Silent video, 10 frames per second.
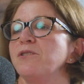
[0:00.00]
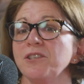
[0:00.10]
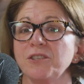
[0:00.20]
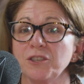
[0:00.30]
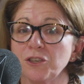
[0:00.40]

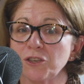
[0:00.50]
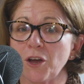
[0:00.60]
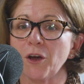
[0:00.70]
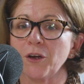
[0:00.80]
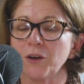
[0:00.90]
just to
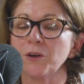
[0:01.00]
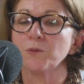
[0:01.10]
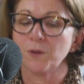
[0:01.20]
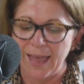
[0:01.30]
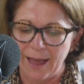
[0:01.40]
show,
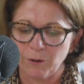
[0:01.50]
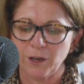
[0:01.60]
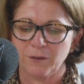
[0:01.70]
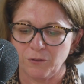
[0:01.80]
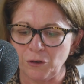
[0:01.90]
well, how
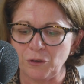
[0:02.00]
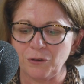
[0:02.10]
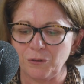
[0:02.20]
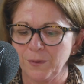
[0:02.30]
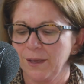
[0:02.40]
have
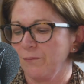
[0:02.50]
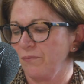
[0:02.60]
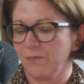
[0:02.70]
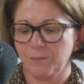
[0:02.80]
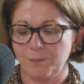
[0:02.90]
you
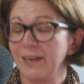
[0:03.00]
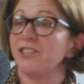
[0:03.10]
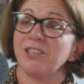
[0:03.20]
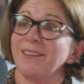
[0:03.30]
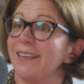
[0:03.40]

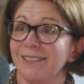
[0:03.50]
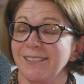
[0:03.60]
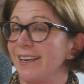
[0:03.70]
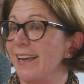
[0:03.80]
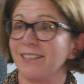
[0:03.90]
budgeted
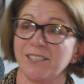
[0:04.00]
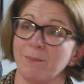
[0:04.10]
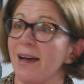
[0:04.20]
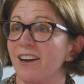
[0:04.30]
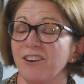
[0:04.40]
this
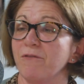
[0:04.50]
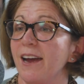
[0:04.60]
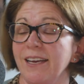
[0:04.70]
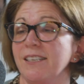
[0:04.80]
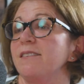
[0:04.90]
against market
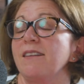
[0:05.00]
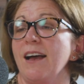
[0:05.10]
rate,